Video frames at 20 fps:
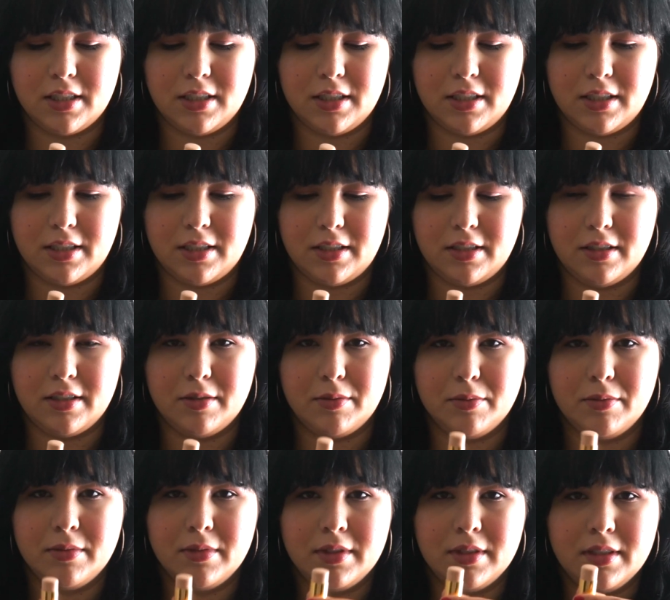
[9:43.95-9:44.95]
a good
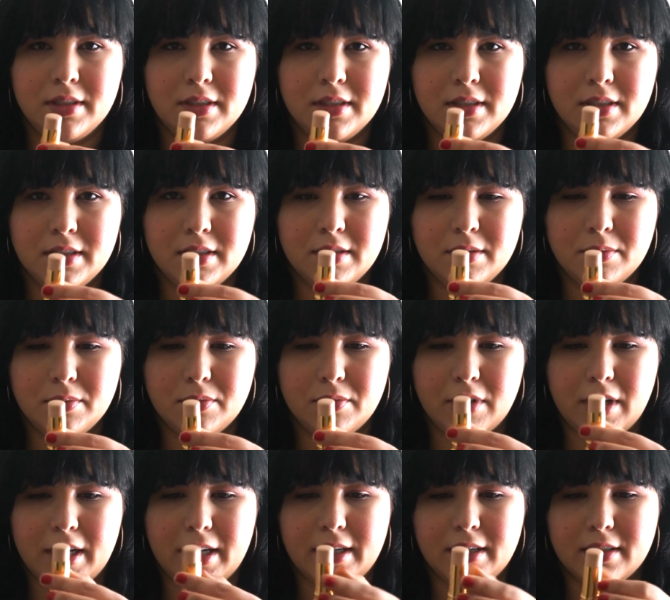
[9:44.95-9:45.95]

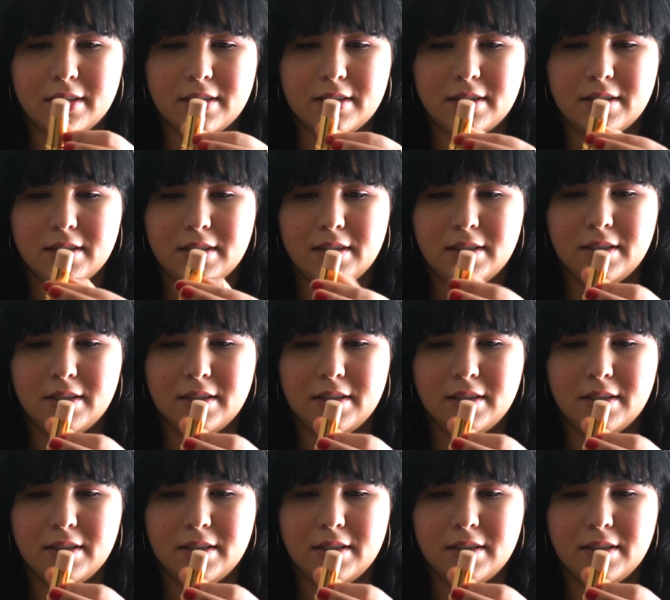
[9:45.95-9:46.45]
product.